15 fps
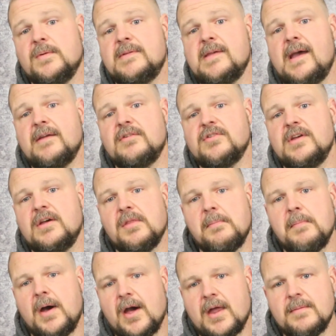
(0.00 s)
was actually on the
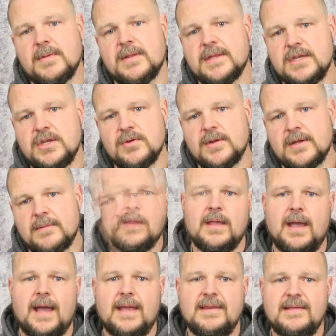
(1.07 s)
bottom of the unit.
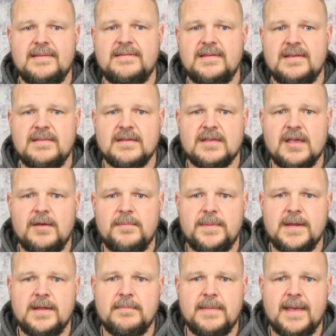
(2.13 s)
I did send the
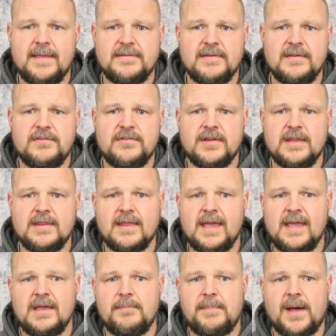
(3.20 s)
company a message and
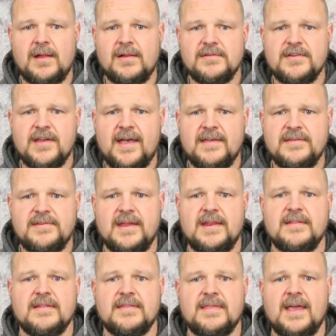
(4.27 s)
they apologized
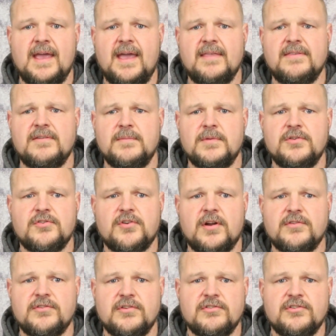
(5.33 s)
saying that they had some
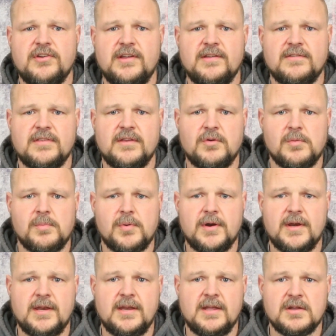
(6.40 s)
instruction sheets that were
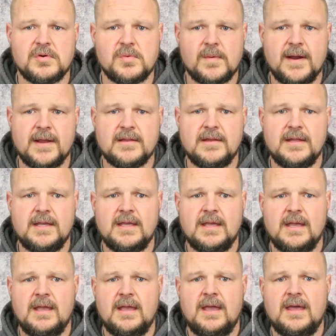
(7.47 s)
printed incorrectly
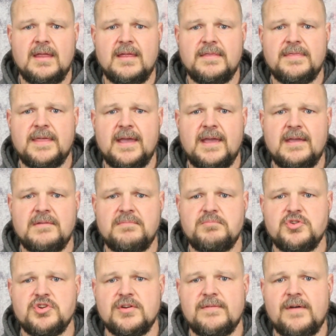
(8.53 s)
and that they
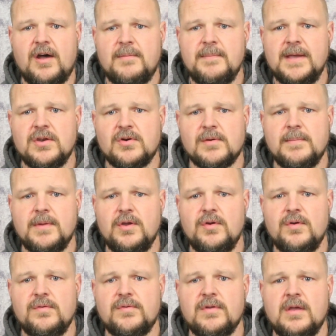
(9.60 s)
should have all been
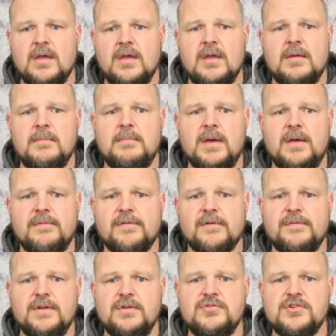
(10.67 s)
removed. But for
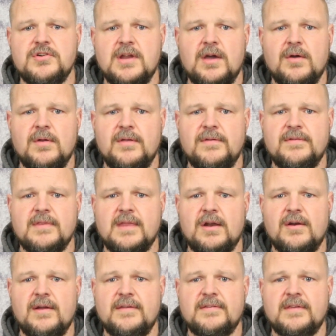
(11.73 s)
future notice,
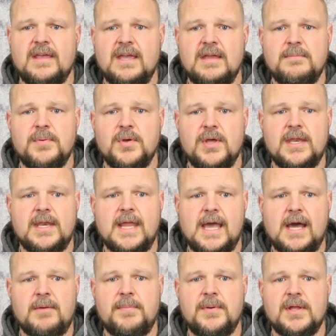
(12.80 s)
there is input and
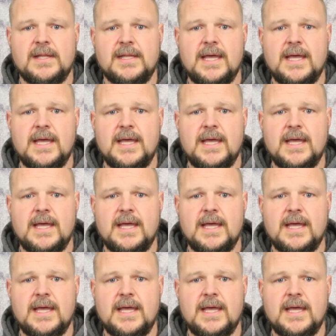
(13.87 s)
output